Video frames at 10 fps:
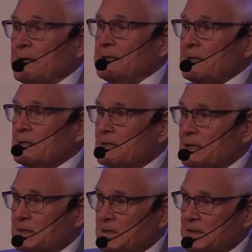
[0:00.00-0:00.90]

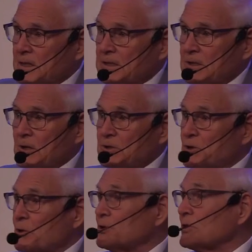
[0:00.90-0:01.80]
1866 in our
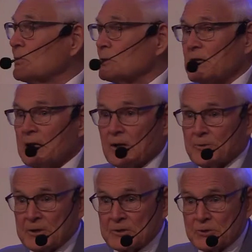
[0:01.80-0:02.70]
church there was a
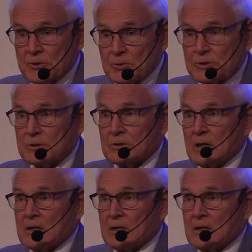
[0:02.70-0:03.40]
health institution